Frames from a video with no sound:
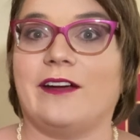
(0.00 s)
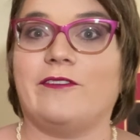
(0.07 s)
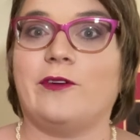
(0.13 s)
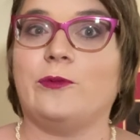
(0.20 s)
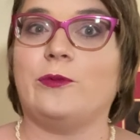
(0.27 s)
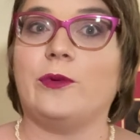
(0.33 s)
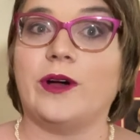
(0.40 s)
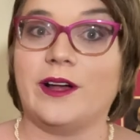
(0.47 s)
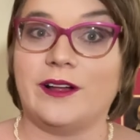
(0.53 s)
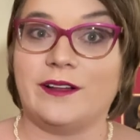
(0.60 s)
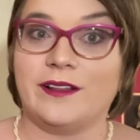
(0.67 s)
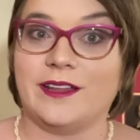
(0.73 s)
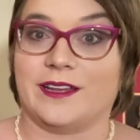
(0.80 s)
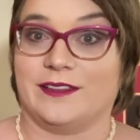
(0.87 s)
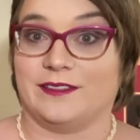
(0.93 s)
a
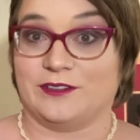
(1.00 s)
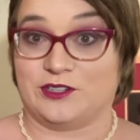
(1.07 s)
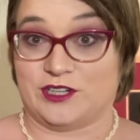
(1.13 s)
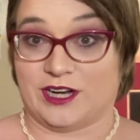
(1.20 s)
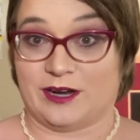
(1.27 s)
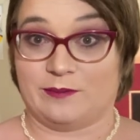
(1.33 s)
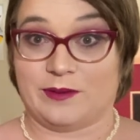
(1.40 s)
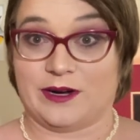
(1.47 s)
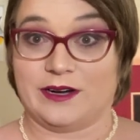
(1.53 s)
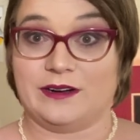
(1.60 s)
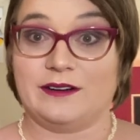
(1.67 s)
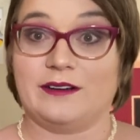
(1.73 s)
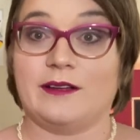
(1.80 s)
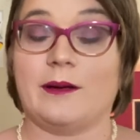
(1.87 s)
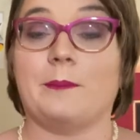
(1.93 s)
wall in the chamber.
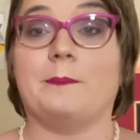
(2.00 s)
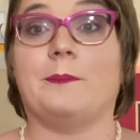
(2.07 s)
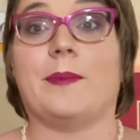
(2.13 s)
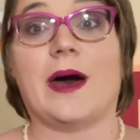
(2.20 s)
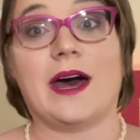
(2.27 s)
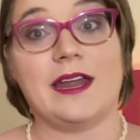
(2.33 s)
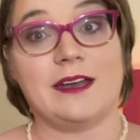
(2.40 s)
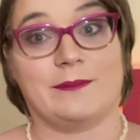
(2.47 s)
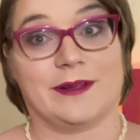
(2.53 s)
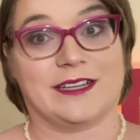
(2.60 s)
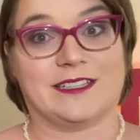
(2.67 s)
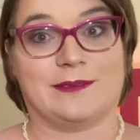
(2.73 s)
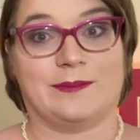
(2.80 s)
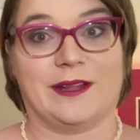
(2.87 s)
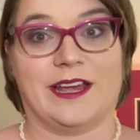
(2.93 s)
Bottom
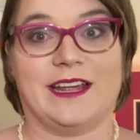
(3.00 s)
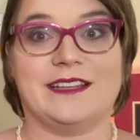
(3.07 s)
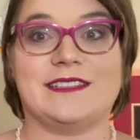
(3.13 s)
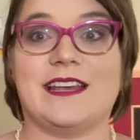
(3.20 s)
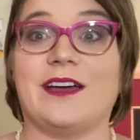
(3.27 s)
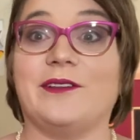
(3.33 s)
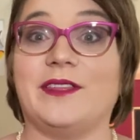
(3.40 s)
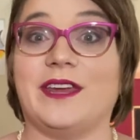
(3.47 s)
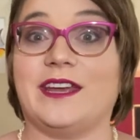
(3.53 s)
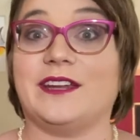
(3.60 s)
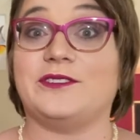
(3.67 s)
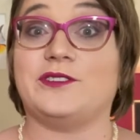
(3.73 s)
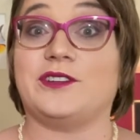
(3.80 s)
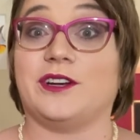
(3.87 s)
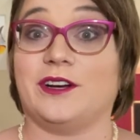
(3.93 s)
explains how they
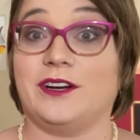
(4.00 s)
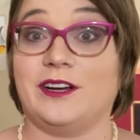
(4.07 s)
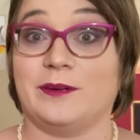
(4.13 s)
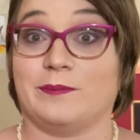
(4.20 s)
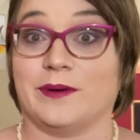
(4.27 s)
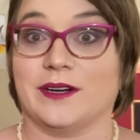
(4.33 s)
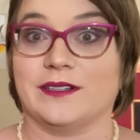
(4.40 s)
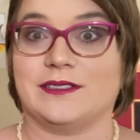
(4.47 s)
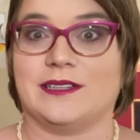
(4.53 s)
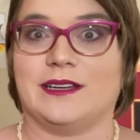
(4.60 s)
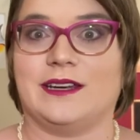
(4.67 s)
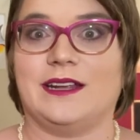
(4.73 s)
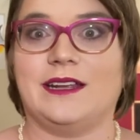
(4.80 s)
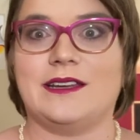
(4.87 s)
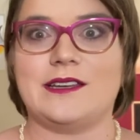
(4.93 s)
can turn a person
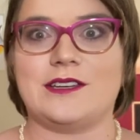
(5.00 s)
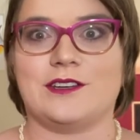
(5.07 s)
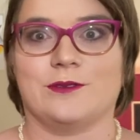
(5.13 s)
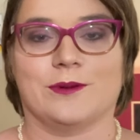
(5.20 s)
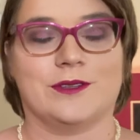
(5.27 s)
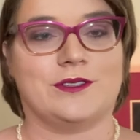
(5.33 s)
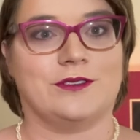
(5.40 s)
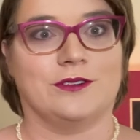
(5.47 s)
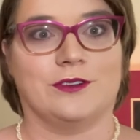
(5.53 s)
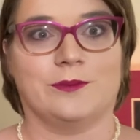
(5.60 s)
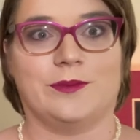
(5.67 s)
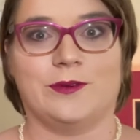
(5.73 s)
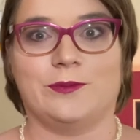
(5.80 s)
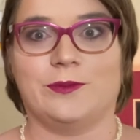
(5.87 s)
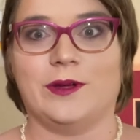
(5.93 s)
into a
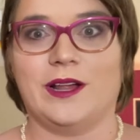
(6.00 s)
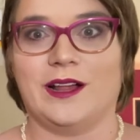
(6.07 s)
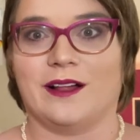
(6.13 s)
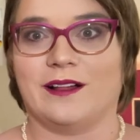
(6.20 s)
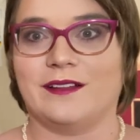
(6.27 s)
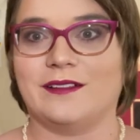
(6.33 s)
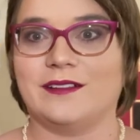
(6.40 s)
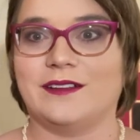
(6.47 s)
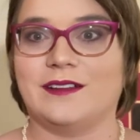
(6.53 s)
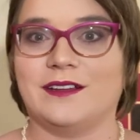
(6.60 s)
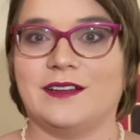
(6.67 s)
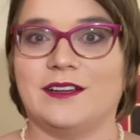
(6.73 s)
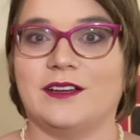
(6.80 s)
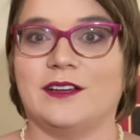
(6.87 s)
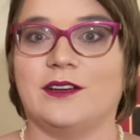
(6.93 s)
suitable wall.
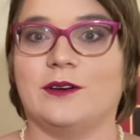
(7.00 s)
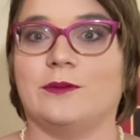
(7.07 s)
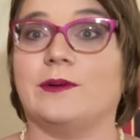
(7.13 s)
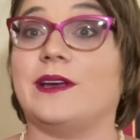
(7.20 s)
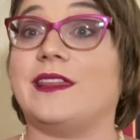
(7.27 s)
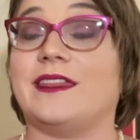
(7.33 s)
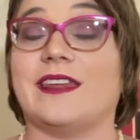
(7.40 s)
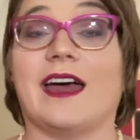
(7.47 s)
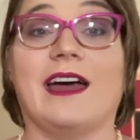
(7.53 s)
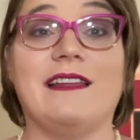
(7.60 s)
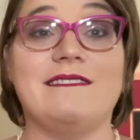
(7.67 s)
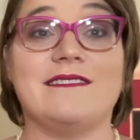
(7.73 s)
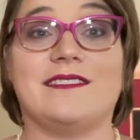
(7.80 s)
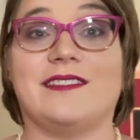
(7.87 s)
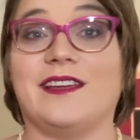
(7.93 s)
With
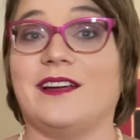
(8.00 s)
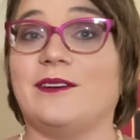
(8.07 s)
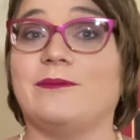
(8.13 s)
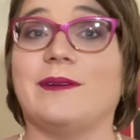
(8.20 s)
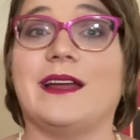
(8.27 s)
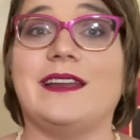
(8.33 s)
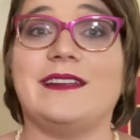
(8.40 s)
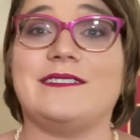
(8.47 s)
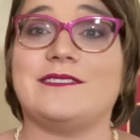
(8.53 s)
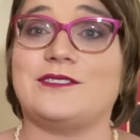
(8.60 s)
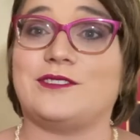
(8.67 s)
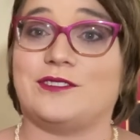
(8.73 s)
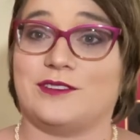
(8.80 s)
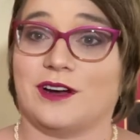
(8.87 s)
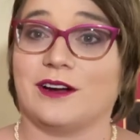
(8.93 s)
that, they are ready to
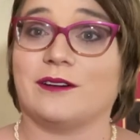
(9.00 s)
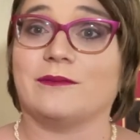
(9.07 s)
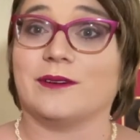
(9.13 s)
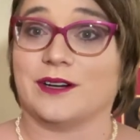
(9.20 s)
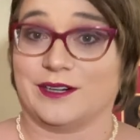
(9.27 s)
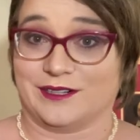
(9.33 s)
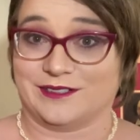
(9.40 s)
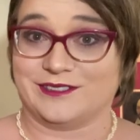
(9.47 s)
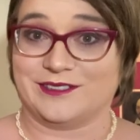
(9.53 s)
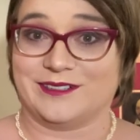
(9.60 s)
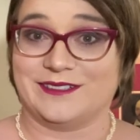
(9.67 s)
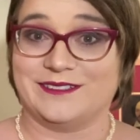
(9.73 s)
start rehearsal.